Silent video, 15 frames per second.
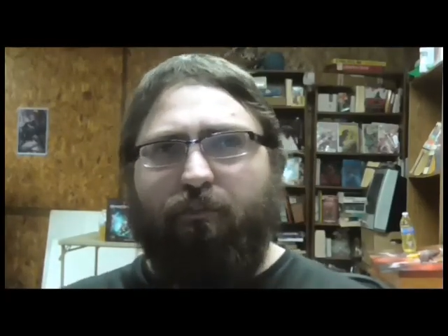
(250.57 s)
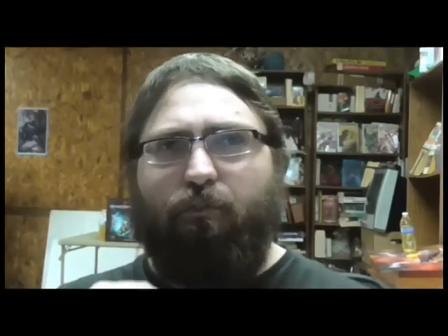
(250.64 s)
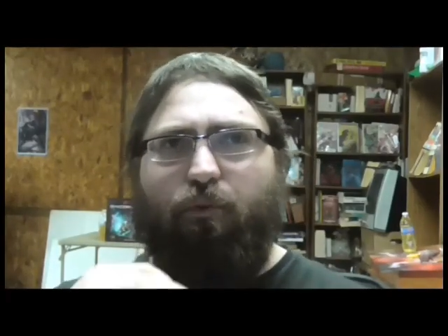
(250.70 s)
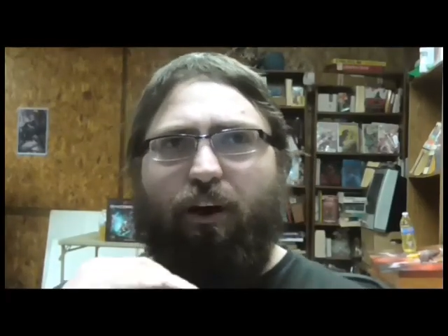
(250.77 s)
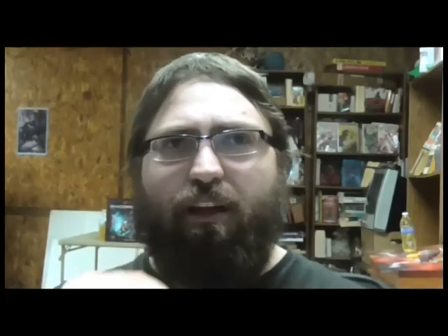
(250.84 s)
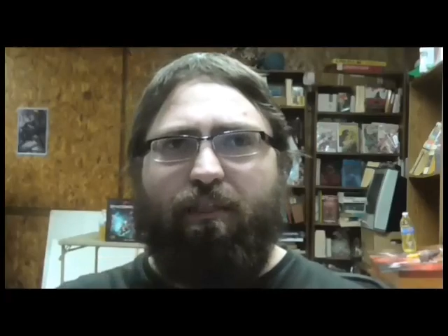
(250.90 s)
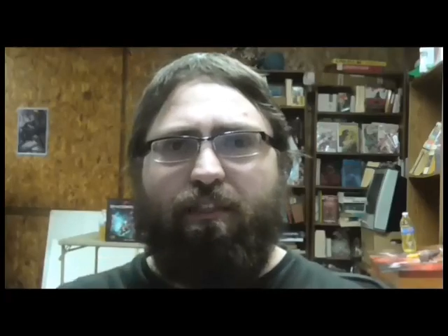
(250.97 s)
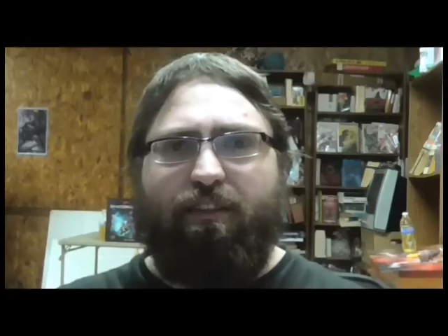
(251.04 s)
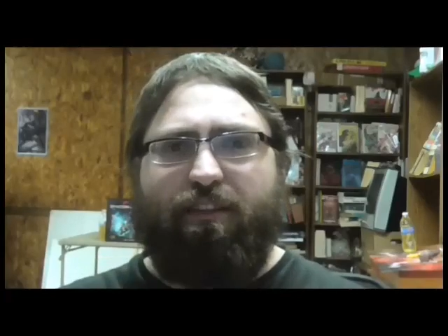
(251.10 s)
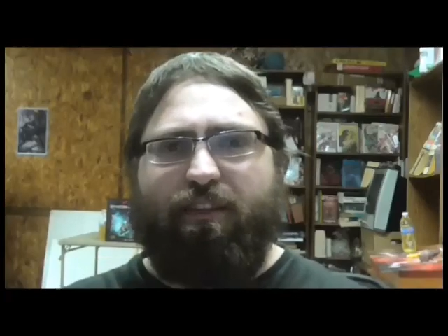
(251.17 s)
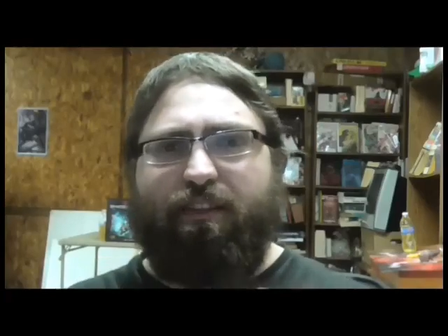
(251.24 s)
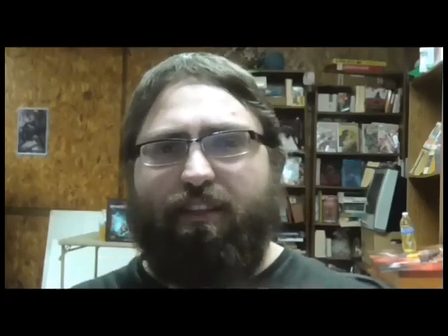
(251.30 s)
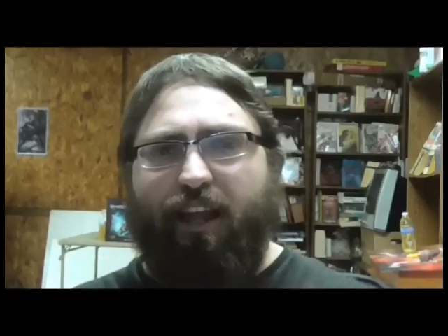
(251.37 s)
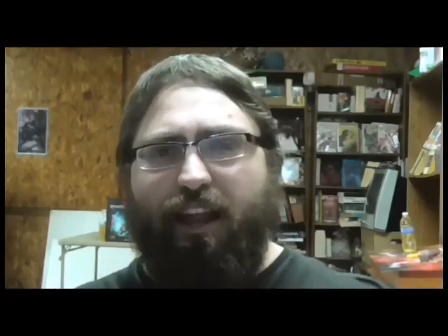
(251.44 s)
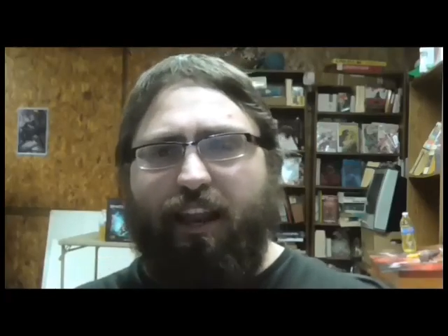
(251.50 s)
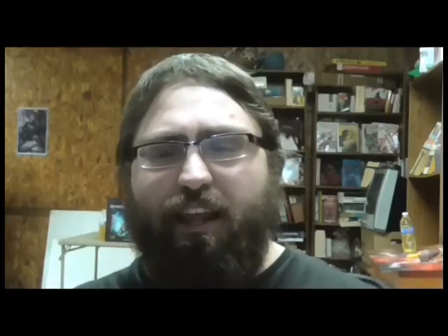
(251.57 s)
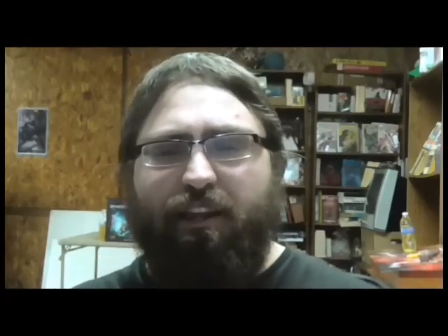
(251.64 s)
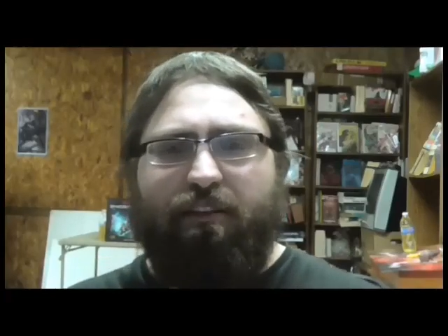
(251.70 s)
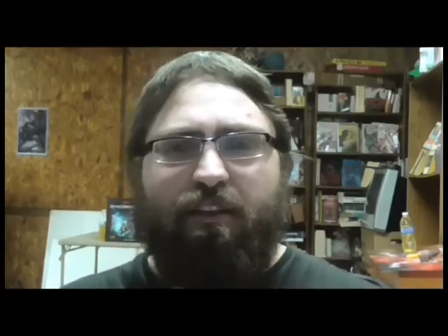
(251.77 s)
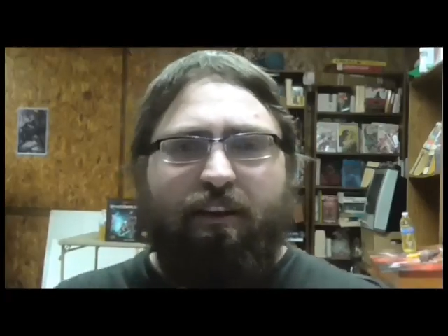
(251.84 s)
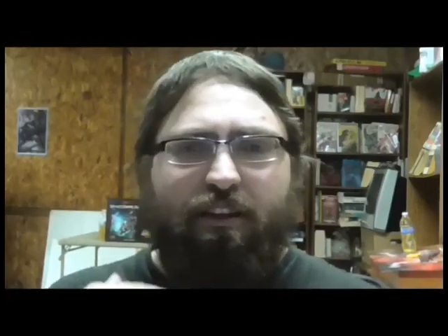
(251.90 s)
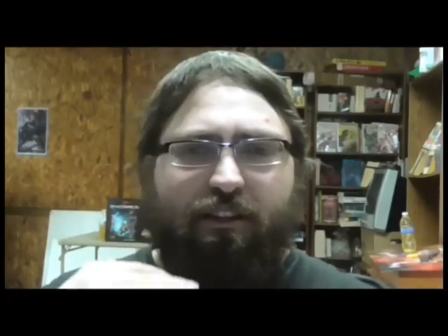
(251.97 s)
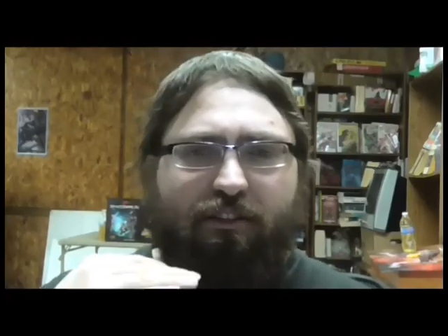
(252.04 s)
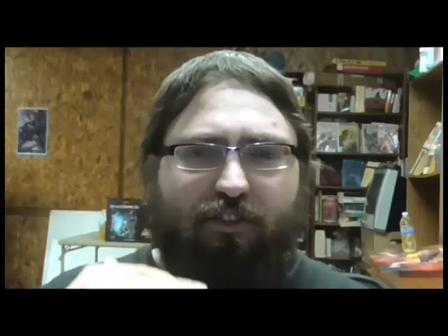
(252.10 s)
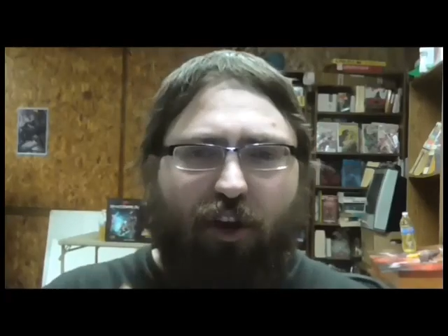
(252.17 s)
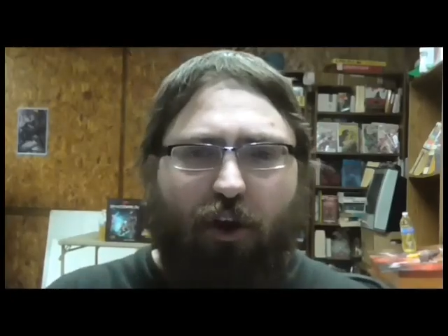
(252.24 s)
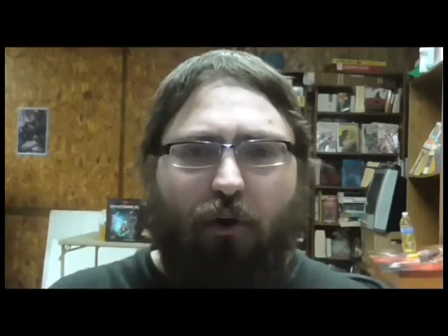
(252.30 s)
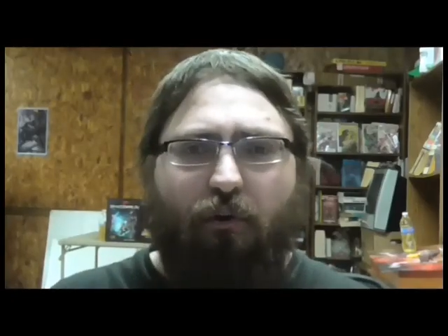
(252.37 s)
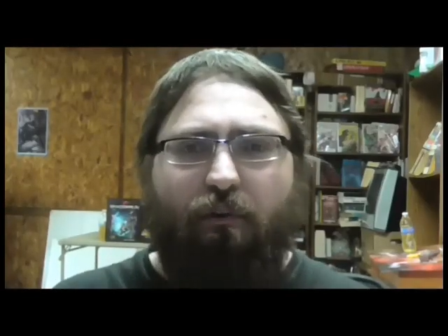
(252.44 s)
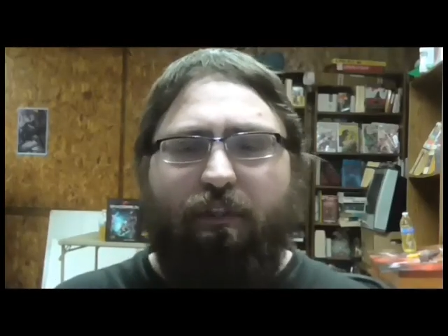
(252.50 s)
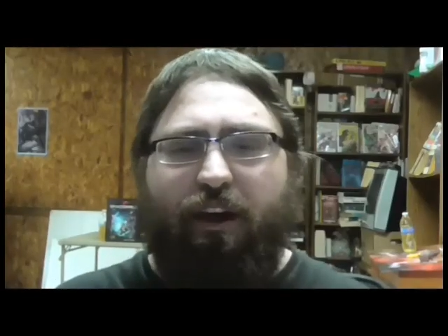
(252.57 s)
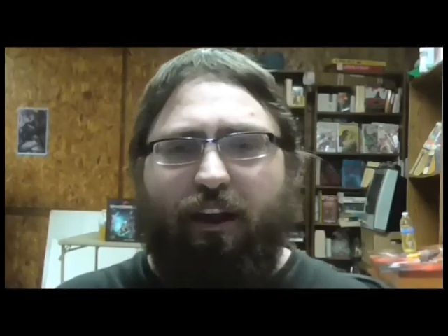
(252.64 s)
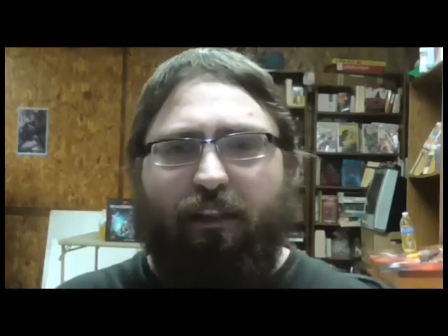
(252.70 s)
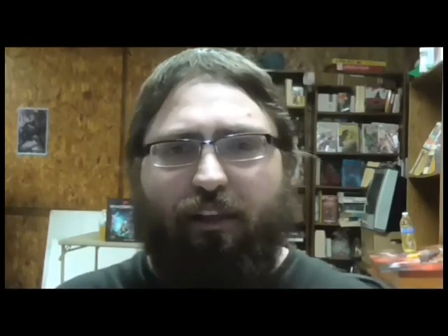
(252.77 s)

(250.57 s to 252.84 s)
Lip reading: quite the steady tone that